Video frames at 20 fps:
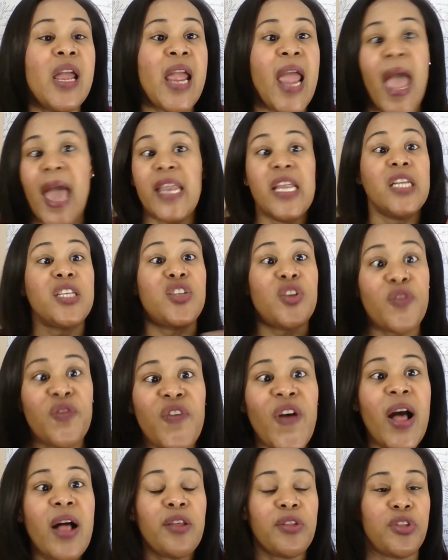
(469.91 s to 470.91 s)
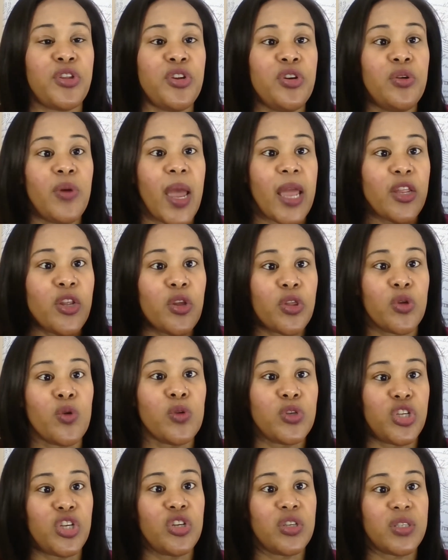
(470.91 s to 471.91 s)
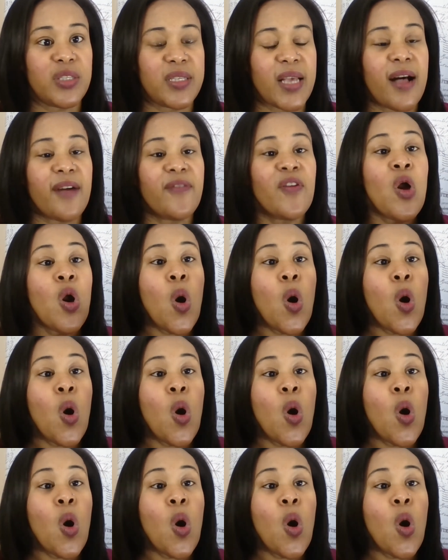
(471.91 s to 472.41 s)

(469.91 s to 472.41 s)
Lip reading: and it fell through and you thought to yourself,